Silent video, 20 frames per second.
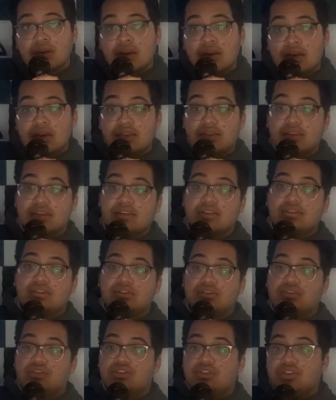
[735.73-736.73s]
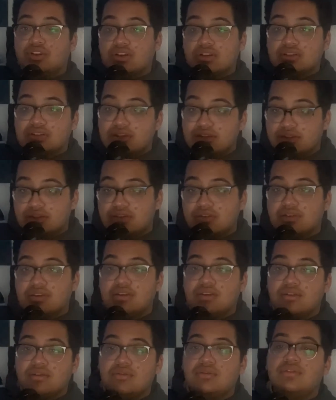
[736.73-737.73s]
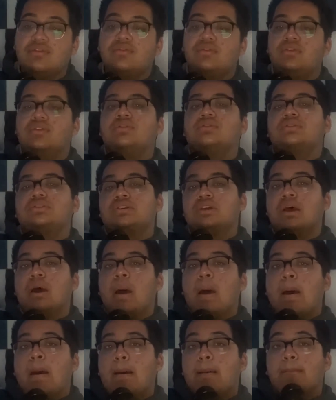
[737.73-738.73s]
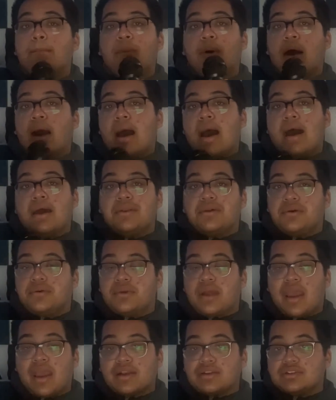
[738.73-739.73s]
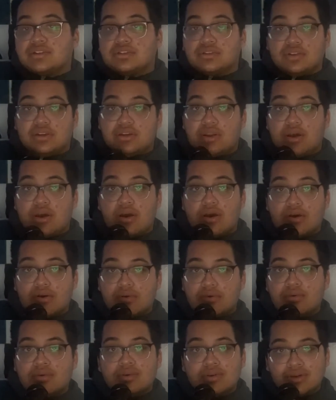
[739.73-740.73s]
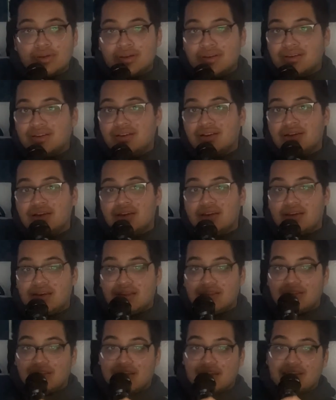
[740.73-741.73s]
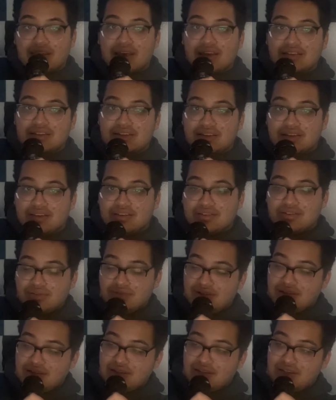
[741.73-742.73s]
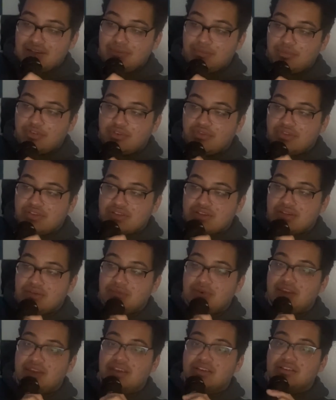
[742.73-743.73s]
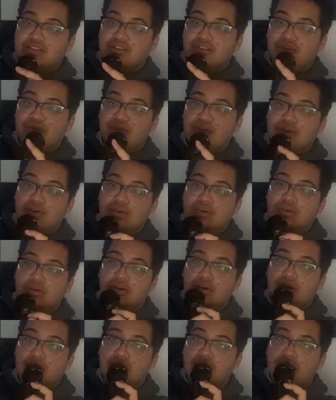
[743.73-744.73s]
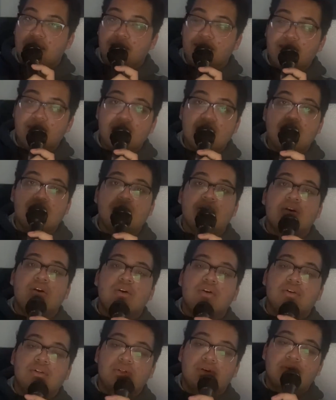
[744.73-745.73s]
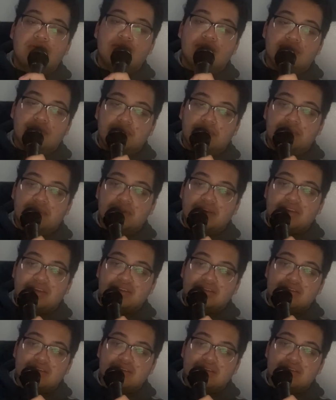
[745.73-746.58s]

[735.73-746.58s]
this Justice League universe, but I don't actually know. Like, that's the issue. DC movies, to me, they just feel very all over the place.